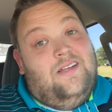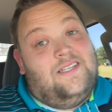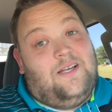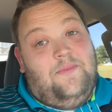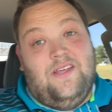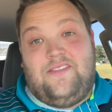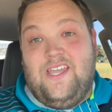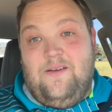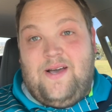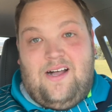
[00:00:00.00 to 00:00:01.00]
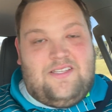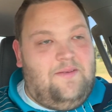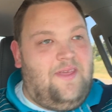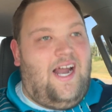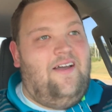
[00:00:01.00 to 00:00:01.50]
Something to think about,
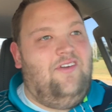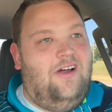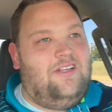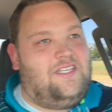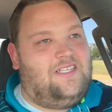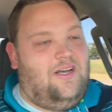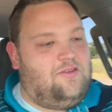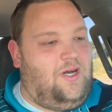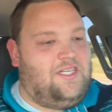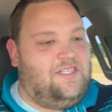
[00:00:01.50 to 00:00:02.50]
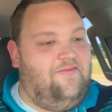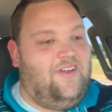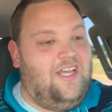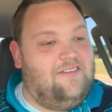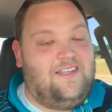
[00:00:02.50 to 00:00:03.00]
something I've noticed as I was watching some
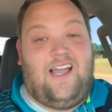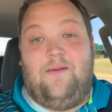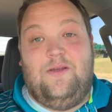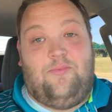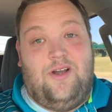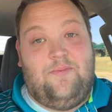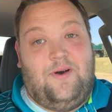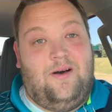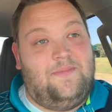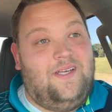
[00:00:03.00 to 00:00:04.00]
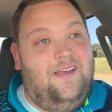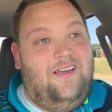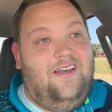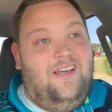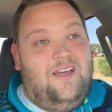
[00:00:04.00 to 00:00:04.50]
videos and got me pretty pumped,
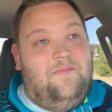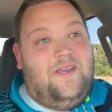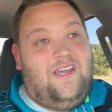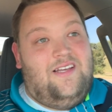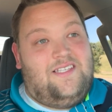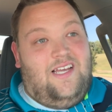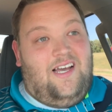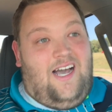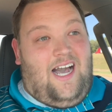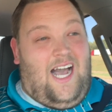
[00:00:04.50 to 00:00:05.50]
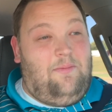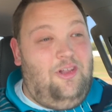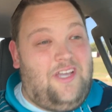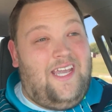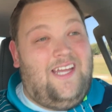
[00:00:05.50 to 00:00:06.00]
because I'm
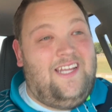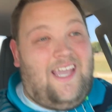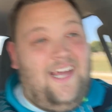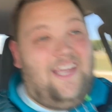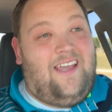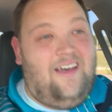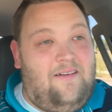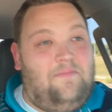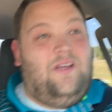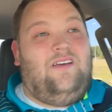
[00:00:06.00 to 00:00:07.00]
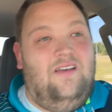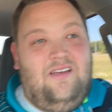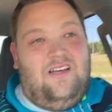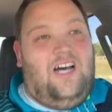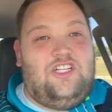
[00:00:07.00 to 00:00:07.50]
looking into getting a
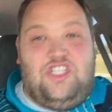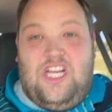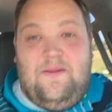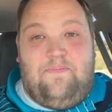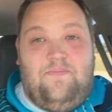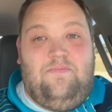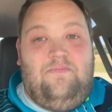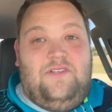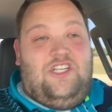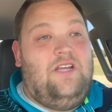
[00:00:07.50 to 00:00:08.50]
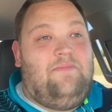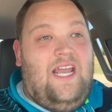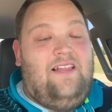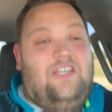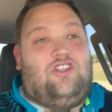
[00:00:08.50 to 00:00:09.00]
cheap
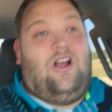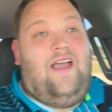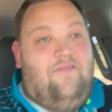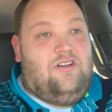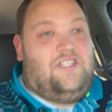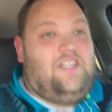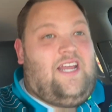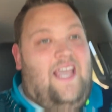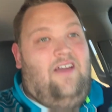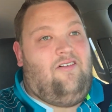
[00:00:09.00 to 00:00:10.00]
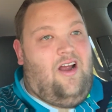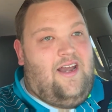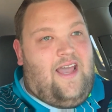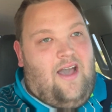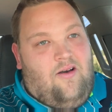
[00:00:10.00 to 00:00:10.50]
daily driver sedan right
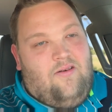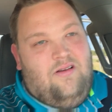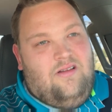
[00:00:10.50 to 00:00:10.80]
now,